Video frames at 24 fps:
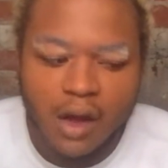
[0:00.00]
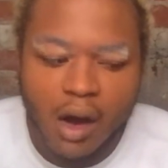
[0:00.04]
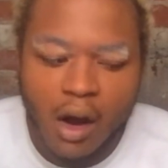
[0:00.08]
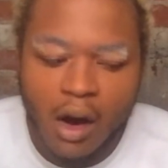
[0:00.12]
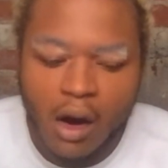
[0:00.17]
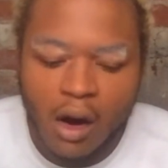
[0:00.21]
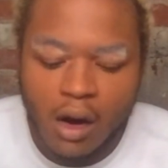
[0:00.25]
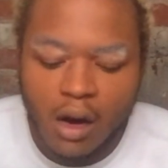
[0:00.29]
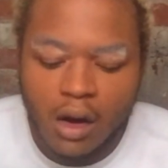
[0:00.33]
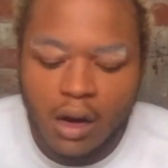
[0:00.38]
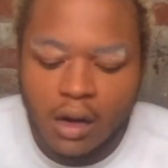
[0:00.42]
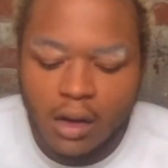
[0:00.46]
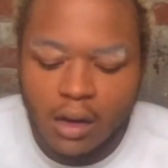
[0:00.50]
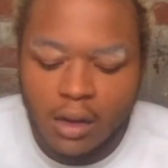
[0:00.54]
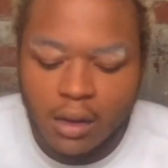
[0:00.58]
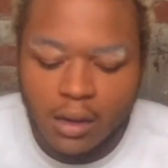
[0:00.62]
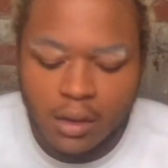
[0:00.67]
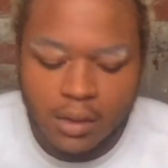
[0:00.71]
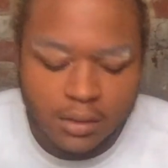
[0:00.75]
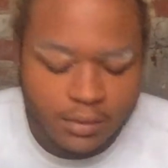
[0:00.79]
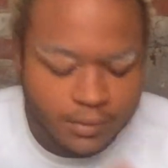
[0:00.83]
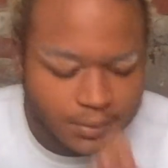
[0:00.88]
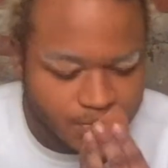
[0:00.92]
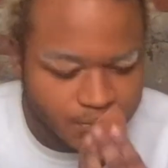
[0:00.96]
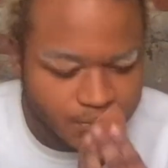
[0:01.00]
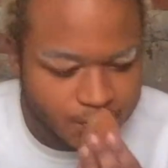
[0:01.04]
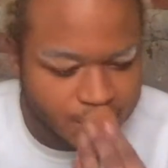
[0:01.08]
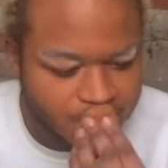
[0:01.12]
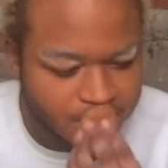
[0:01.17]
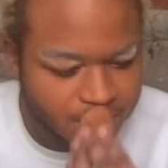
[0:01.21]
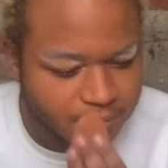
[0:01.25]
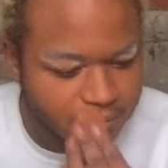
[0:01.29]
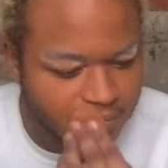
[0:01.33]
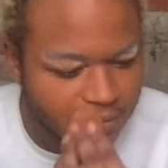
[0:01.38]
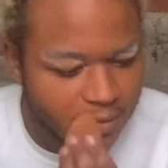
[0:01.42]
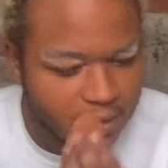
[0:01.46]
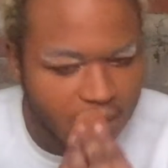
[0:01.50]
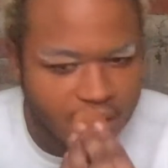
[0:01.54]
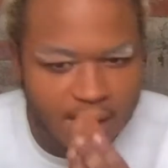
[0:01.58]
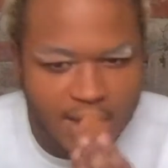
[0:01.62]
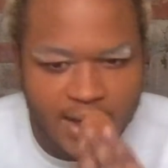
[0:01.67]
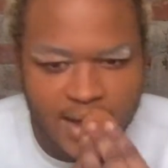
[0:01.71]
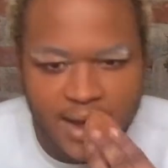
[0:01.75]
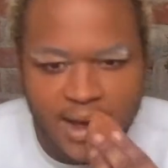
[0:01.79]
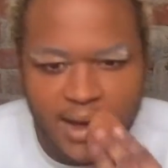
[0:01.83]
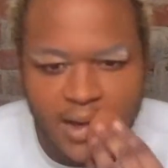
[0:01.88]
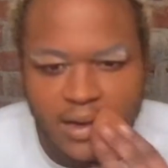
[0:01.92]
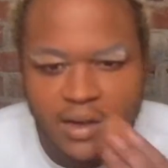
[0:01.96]
all
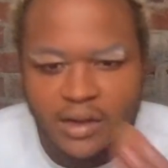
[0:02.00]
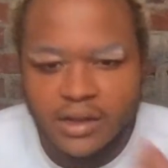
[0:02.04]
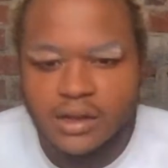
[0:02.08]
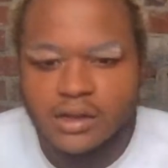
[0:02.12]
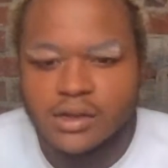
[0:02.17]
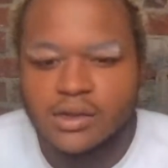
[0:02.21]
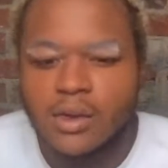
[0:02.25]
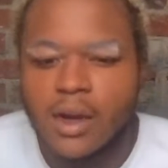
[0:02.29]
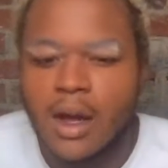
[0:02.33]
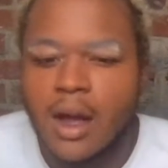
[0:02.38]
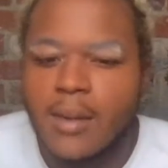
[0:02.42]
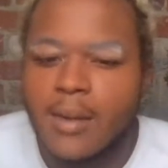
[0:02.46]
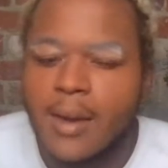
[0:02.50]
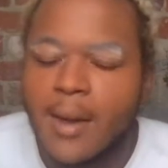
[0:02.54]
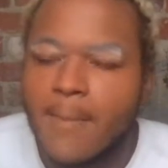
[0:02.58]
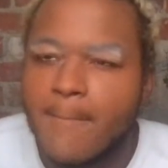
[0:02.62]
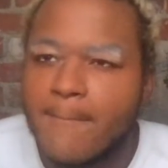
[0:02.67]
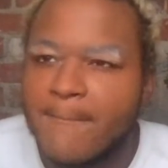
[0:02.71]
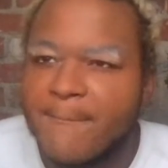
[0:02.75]
how do I describe it?